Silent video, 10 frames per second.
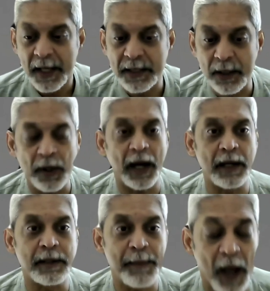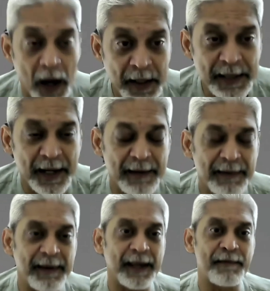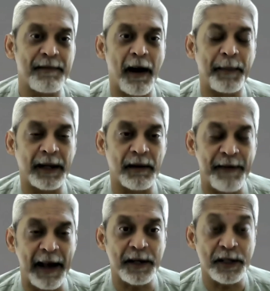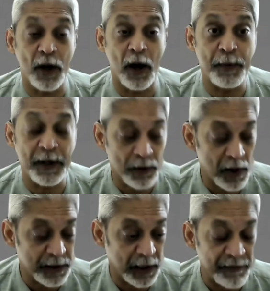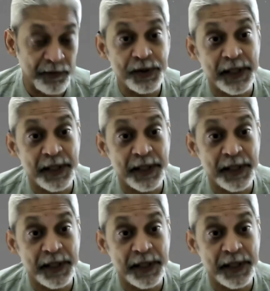So to be honest, I think environmental factors operate across the life course.